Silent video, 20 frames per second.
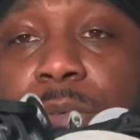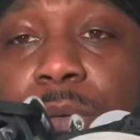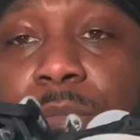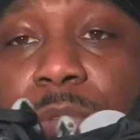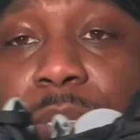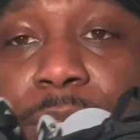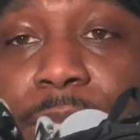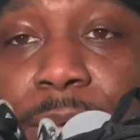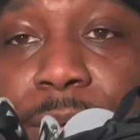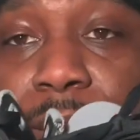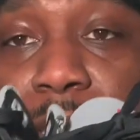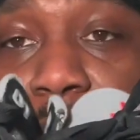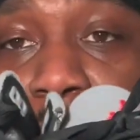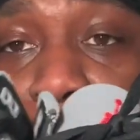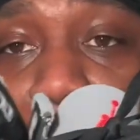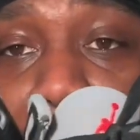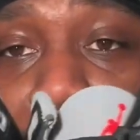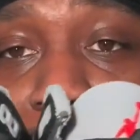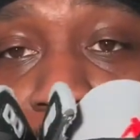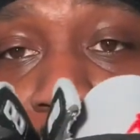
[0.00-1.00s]
we take a
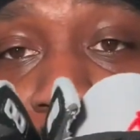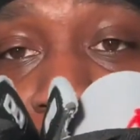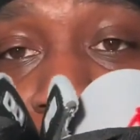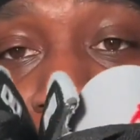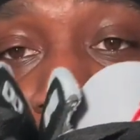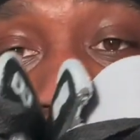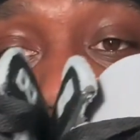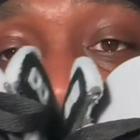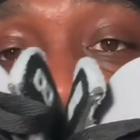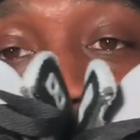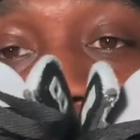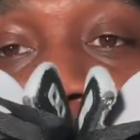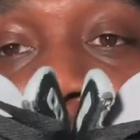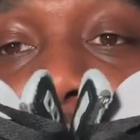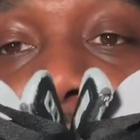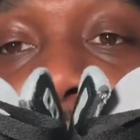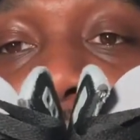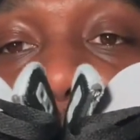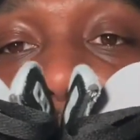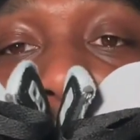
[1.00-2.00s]
look at this
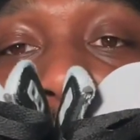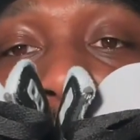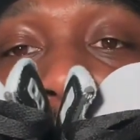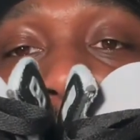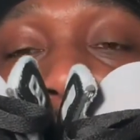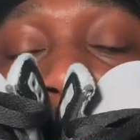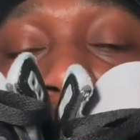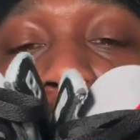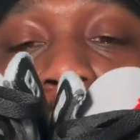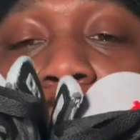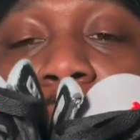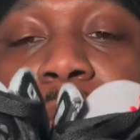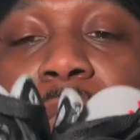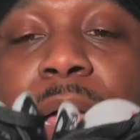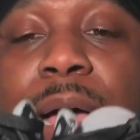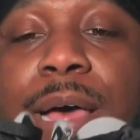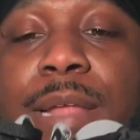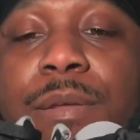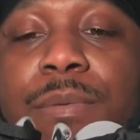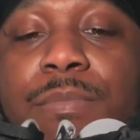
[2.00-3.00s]
pair and we
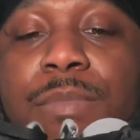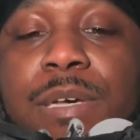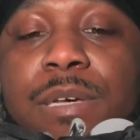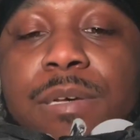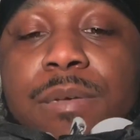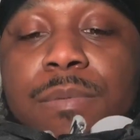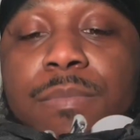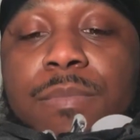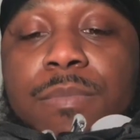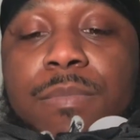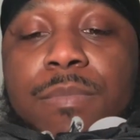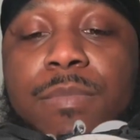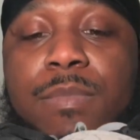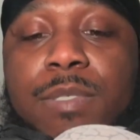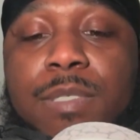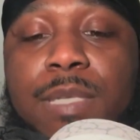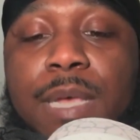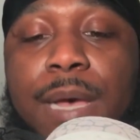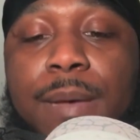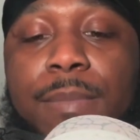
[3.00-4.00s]
line them up
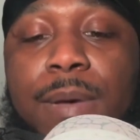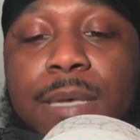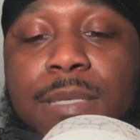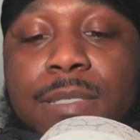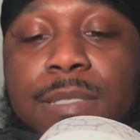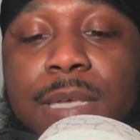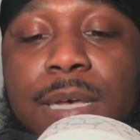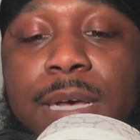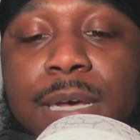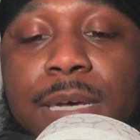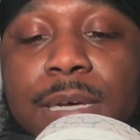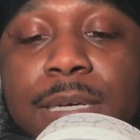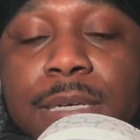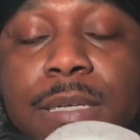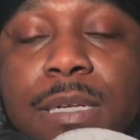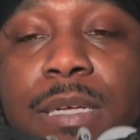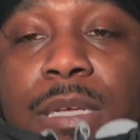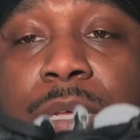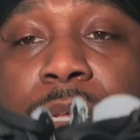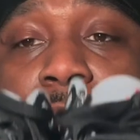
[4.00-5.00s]
side by side,
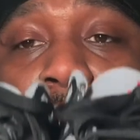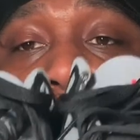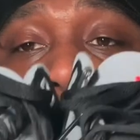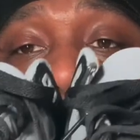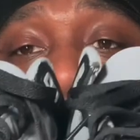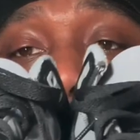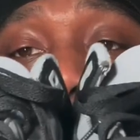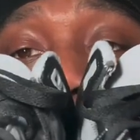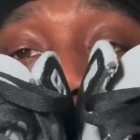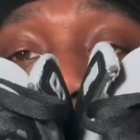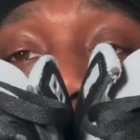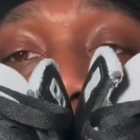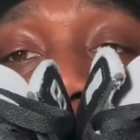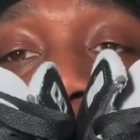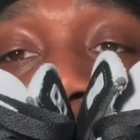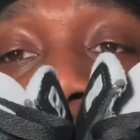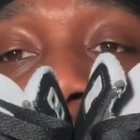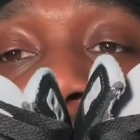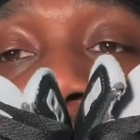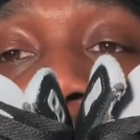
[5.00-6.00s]
you can
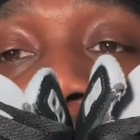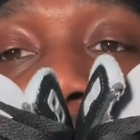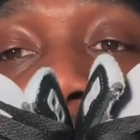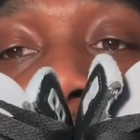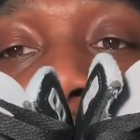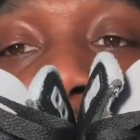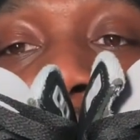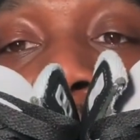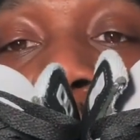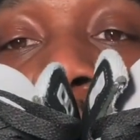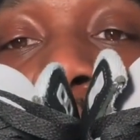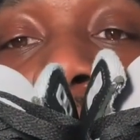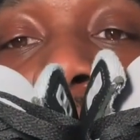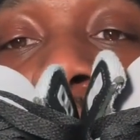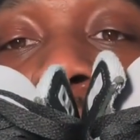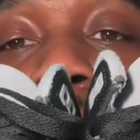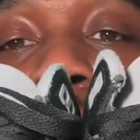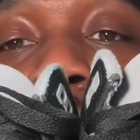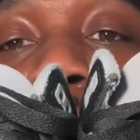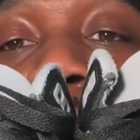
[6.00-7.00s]
see
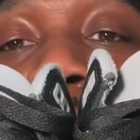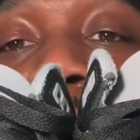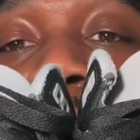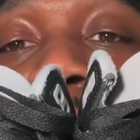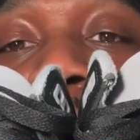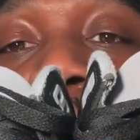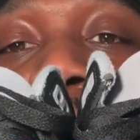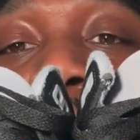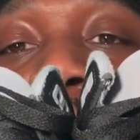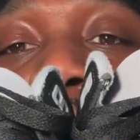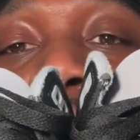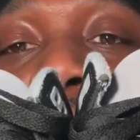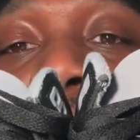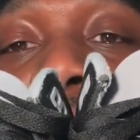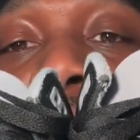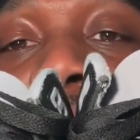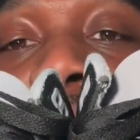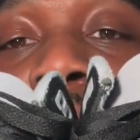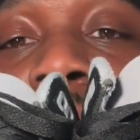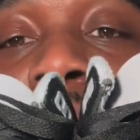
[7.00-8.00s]
one
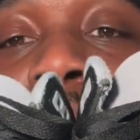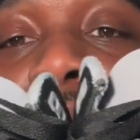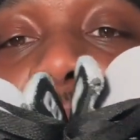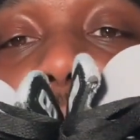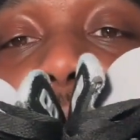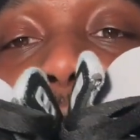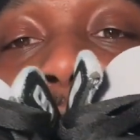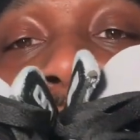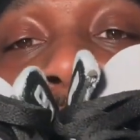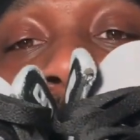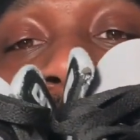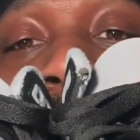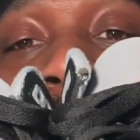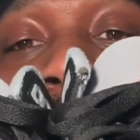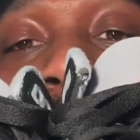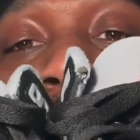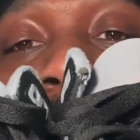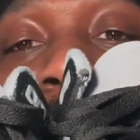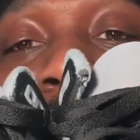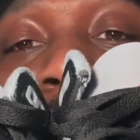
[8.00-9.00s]
side of
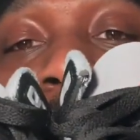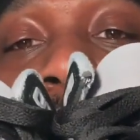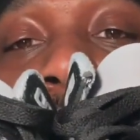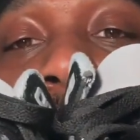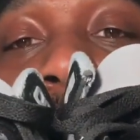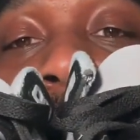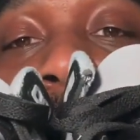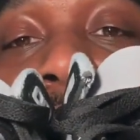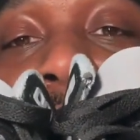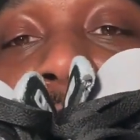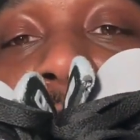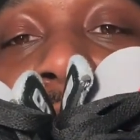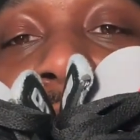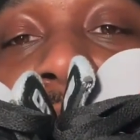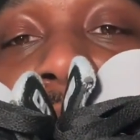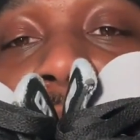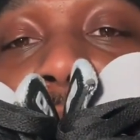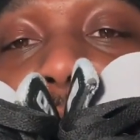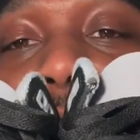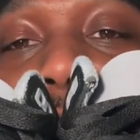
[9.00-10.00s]
this elephant print kind
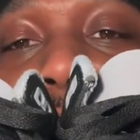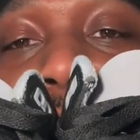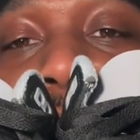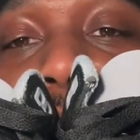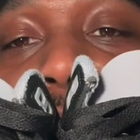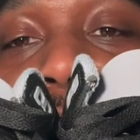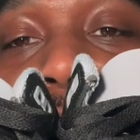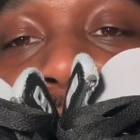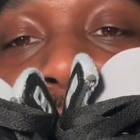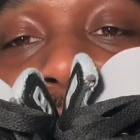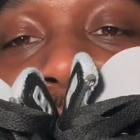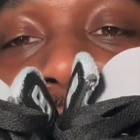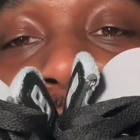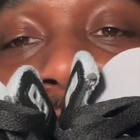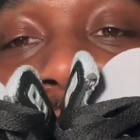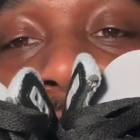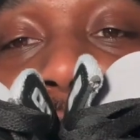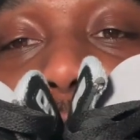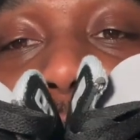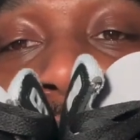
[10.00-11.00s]
of dips a little bit,
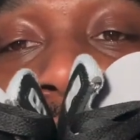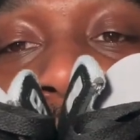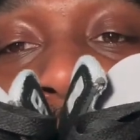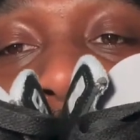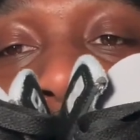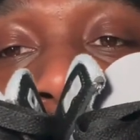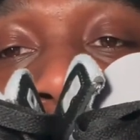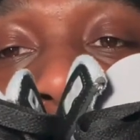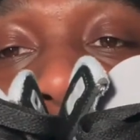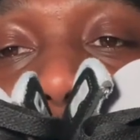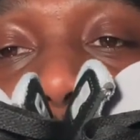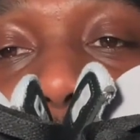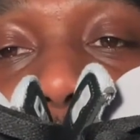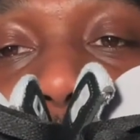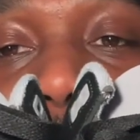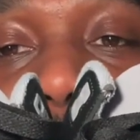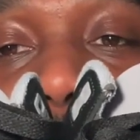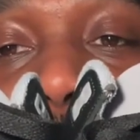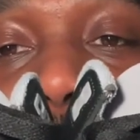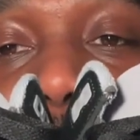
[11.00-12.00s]
while
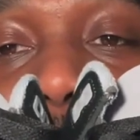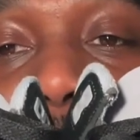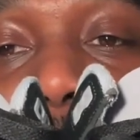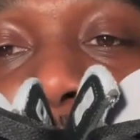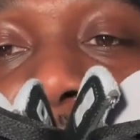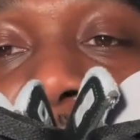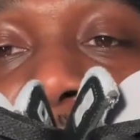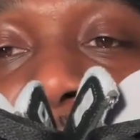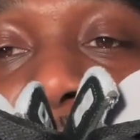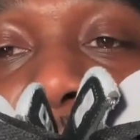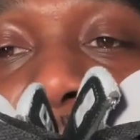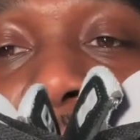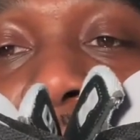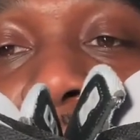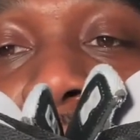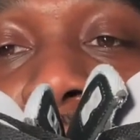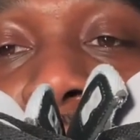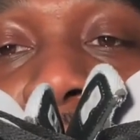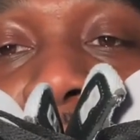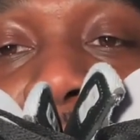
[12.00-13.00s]
this one
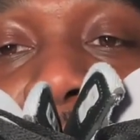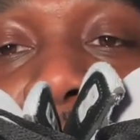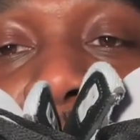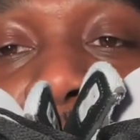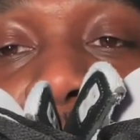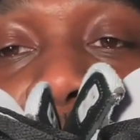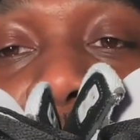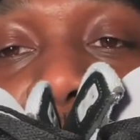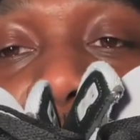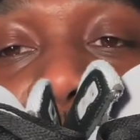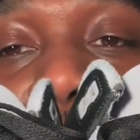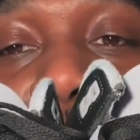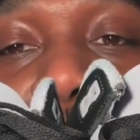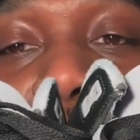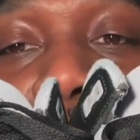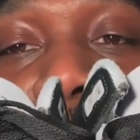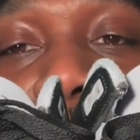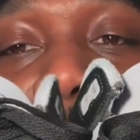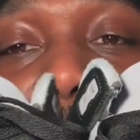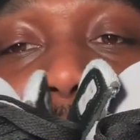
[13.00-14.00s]
has a little bit
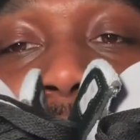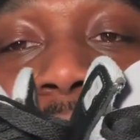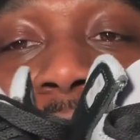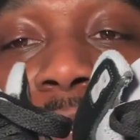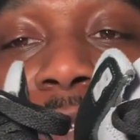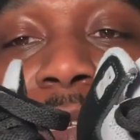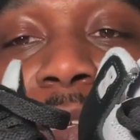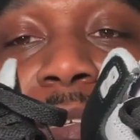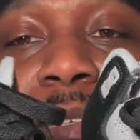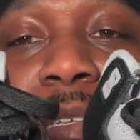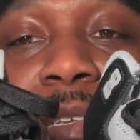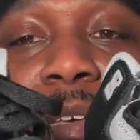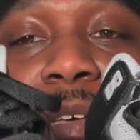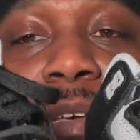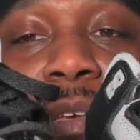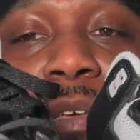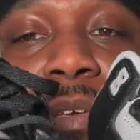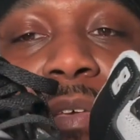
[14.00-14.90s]
more consistency.